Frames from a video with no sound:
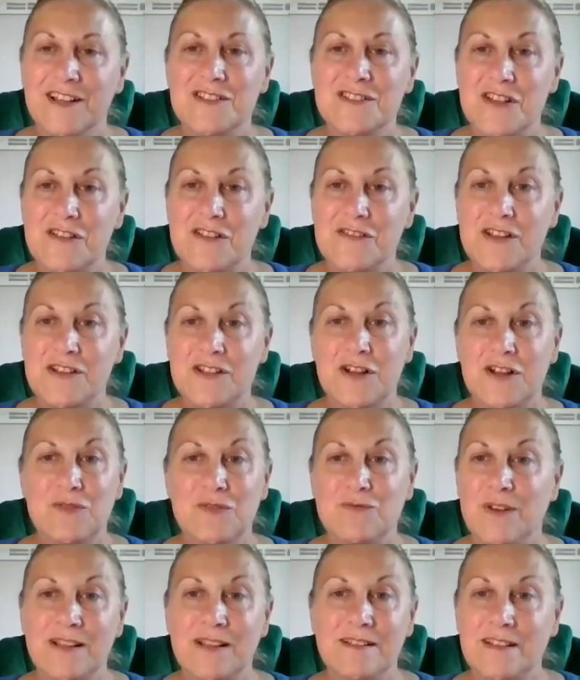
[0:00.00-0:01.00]
So they
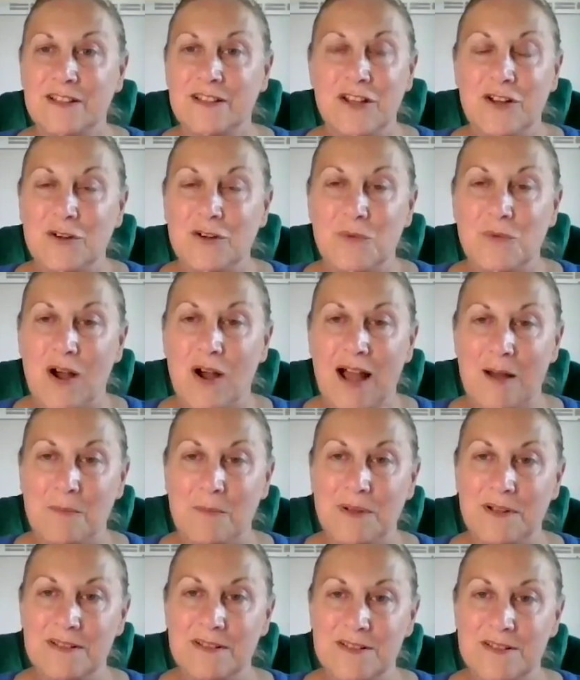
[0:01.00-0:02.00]
don't really know what
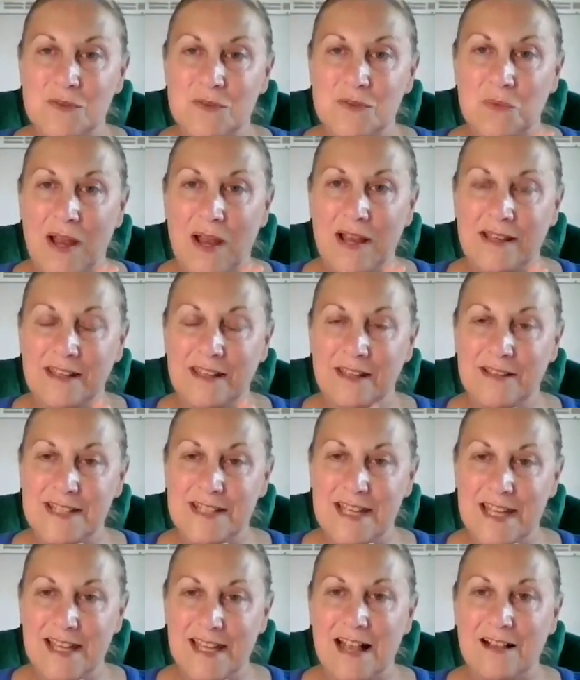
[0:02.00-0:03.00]
happens when you
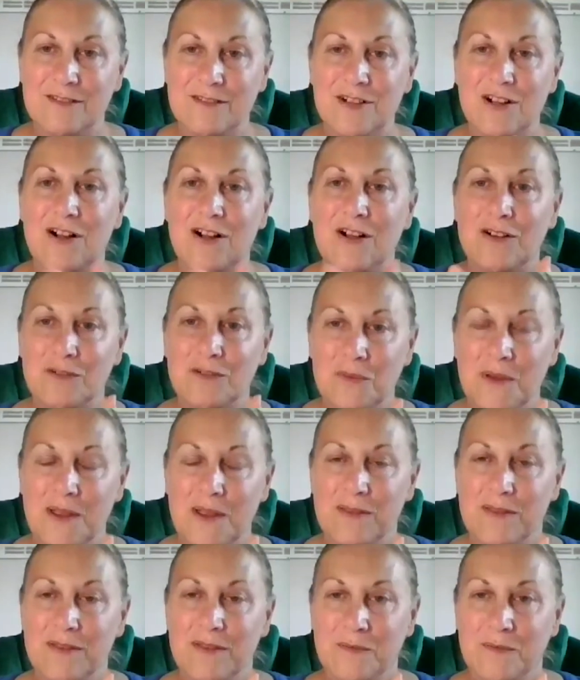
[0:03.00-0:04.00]
take alcohol
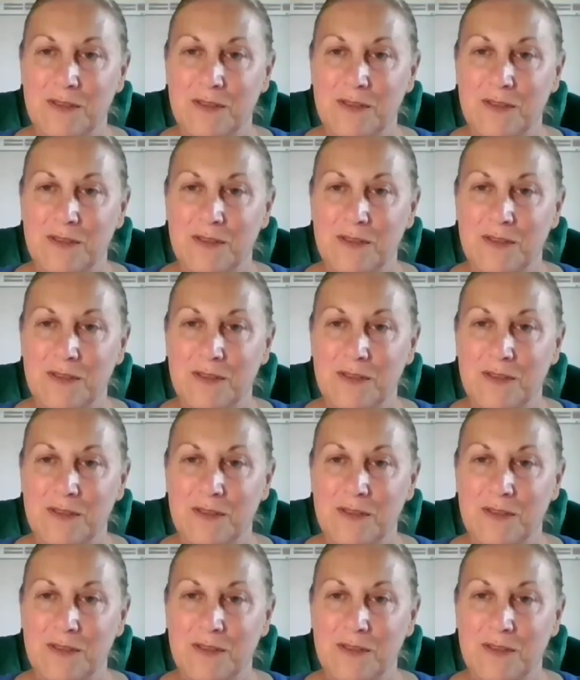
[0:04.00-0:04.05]
with